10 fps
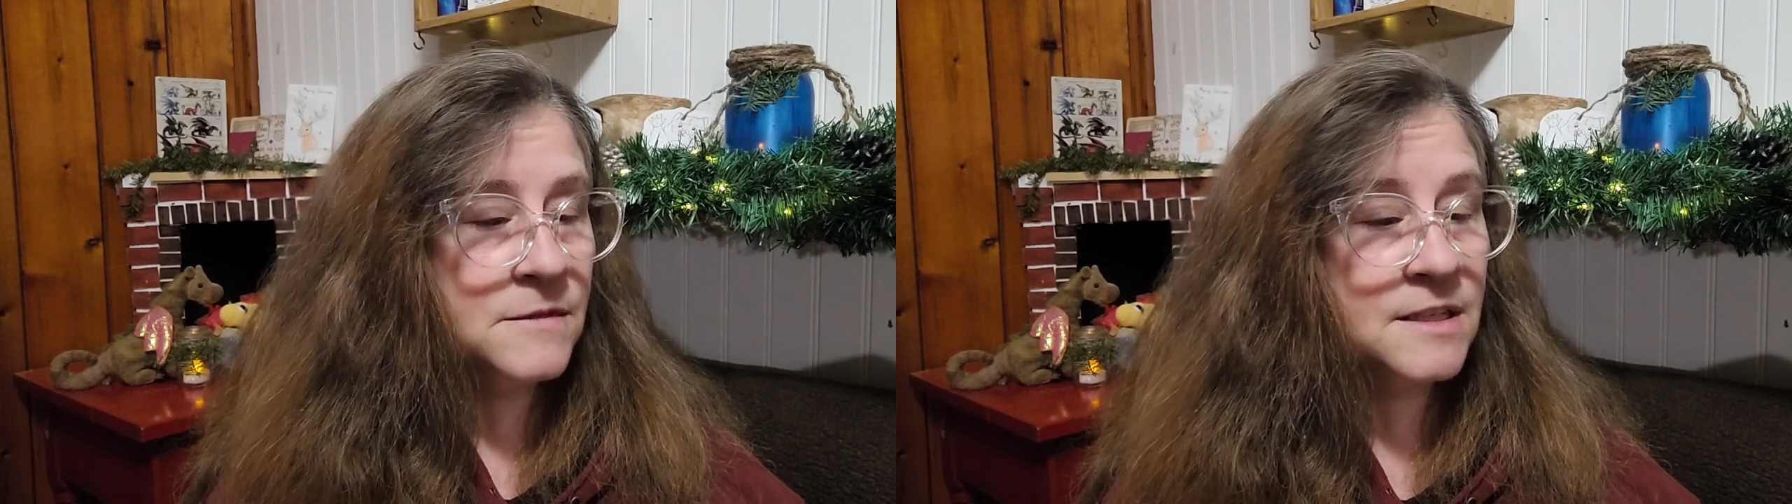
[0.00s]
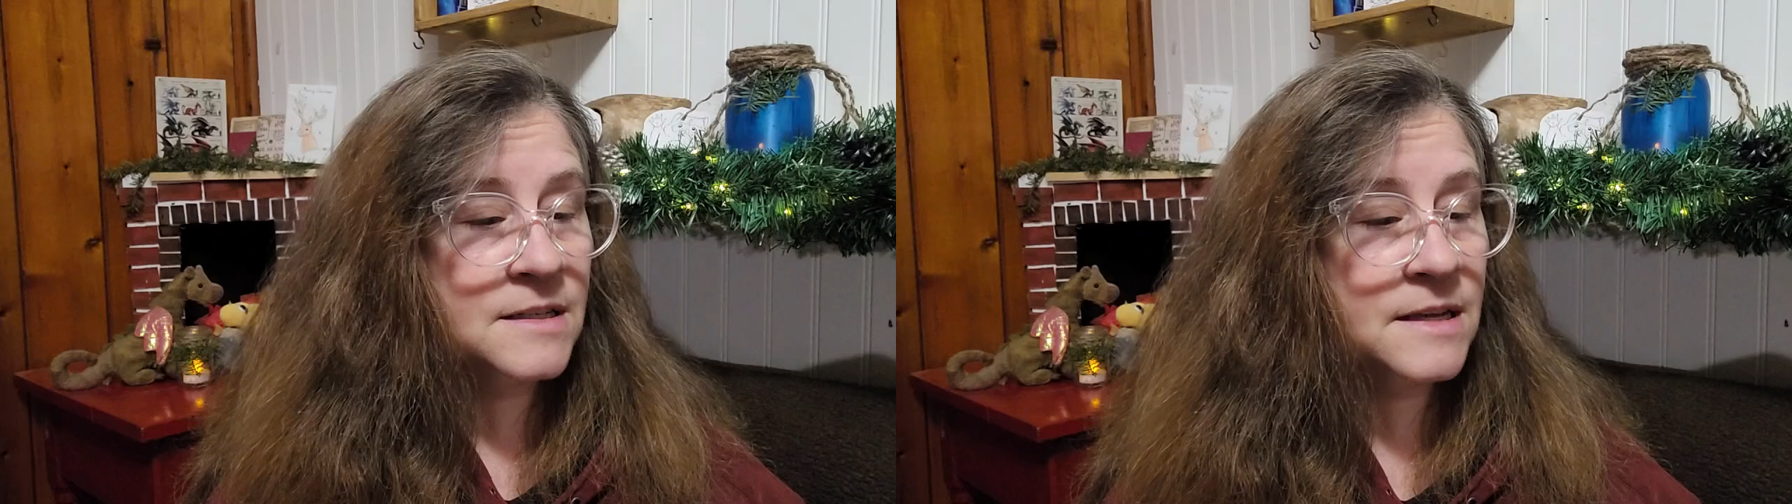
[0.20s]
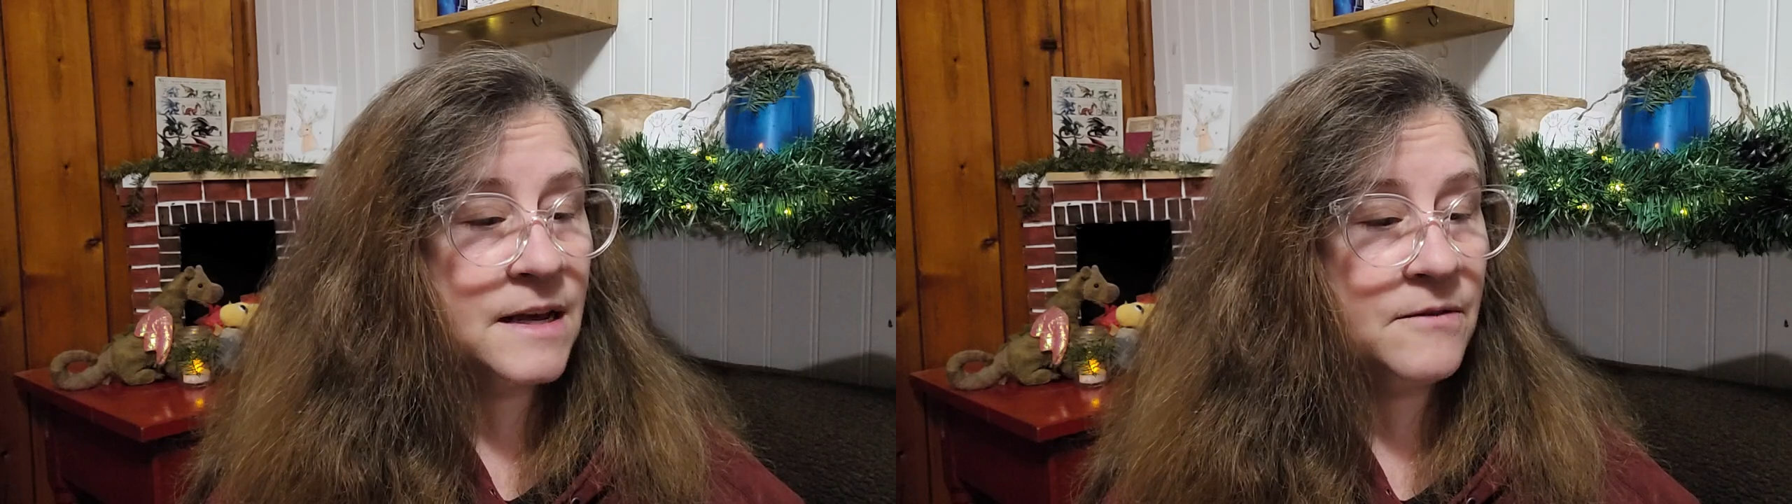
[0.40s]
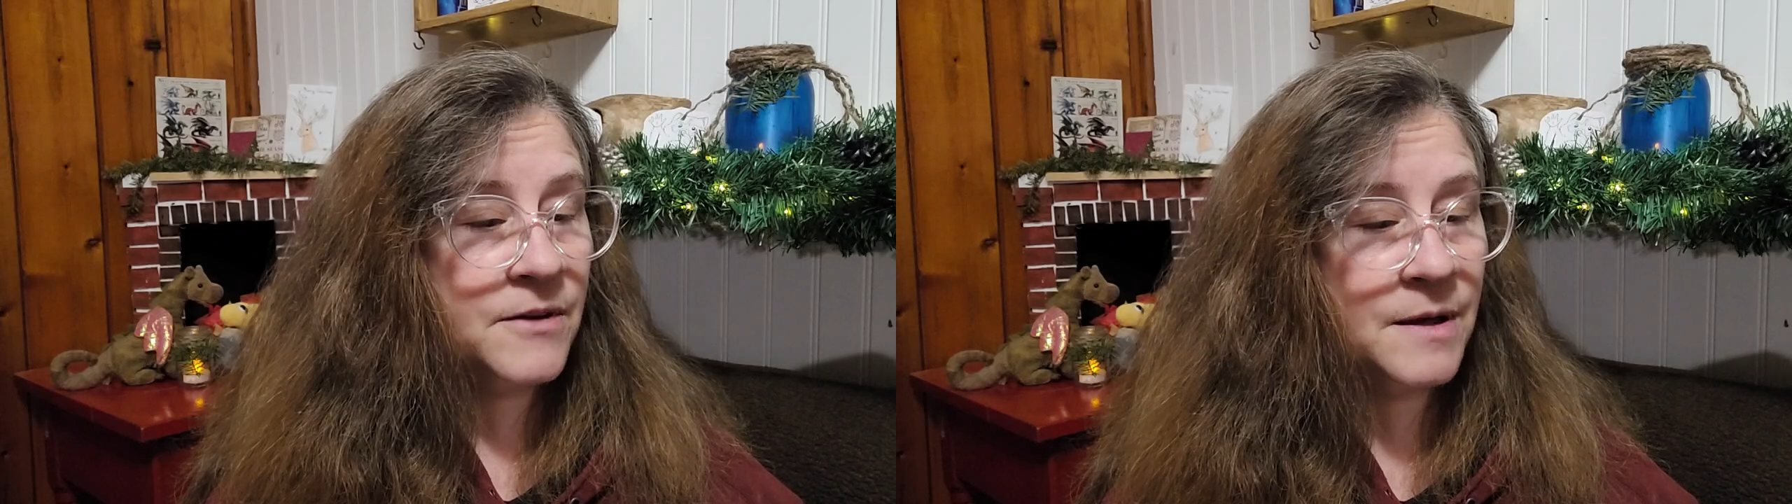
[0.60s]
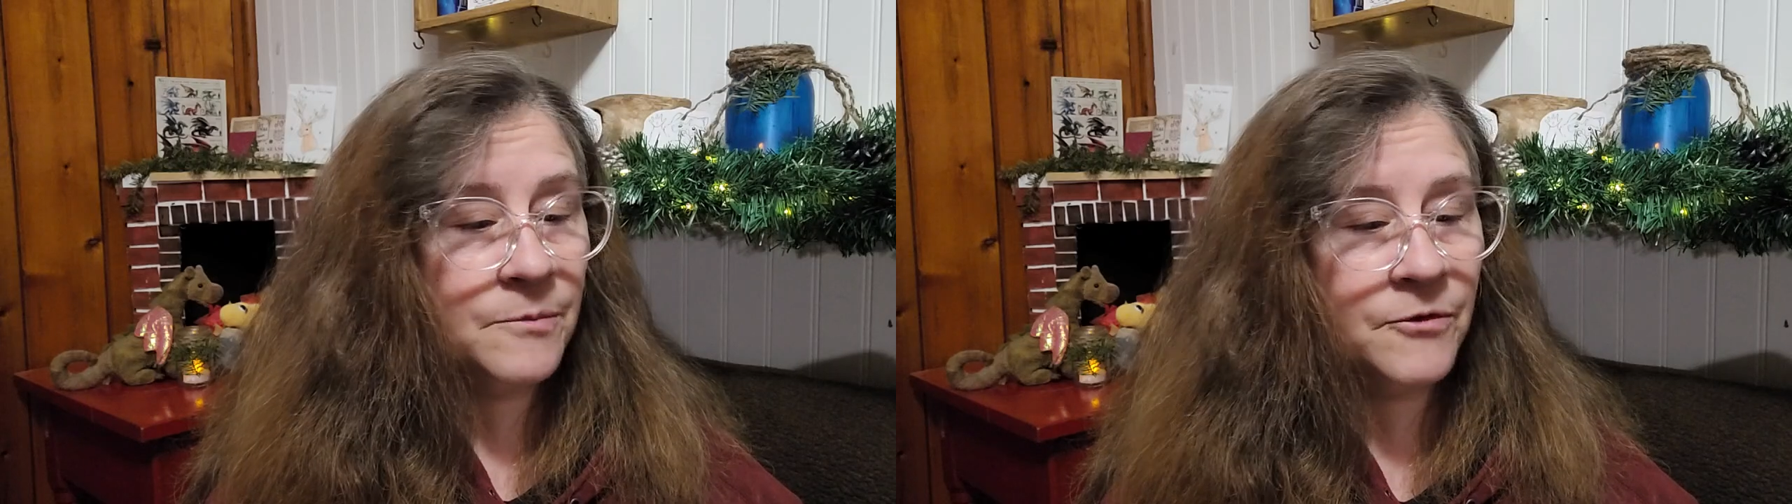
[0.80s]
To save
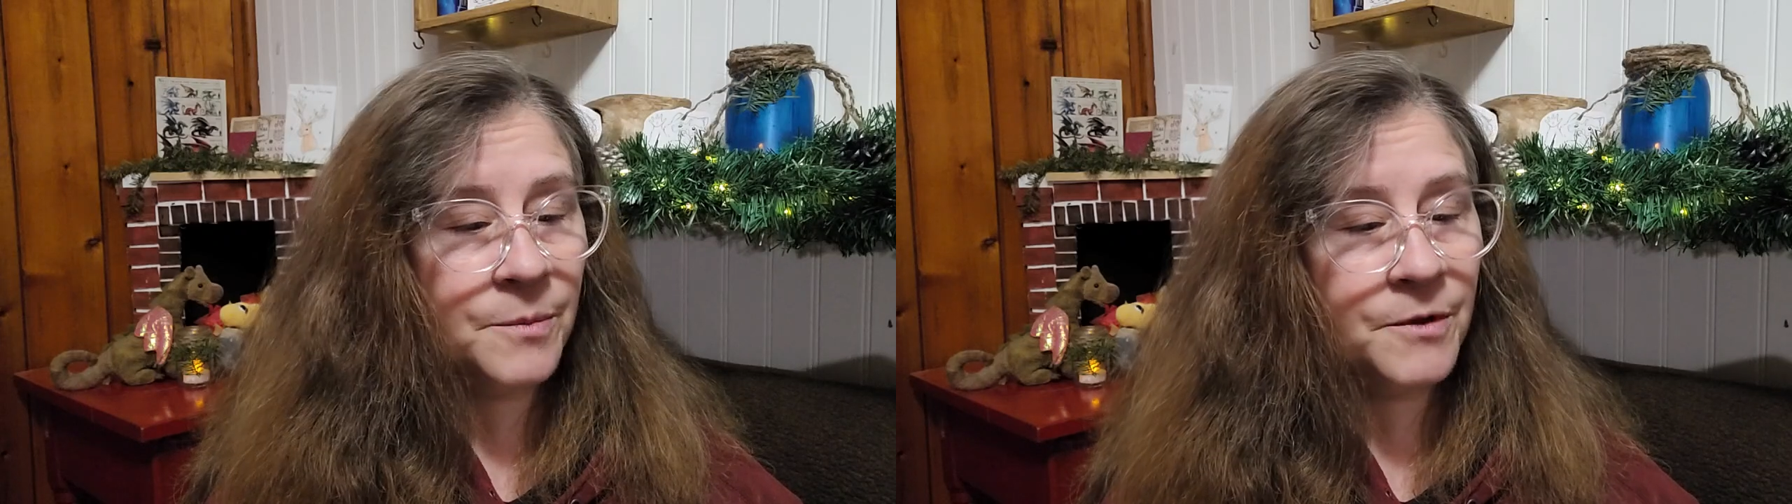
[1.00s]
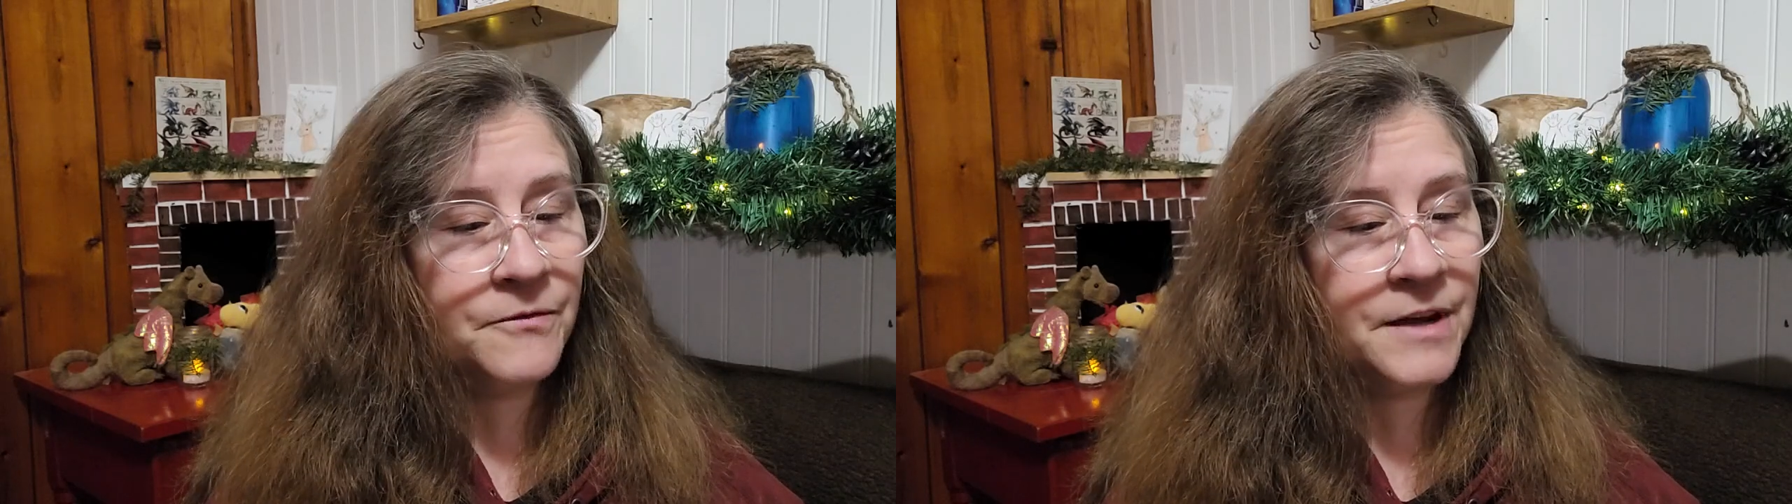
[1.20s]
him from the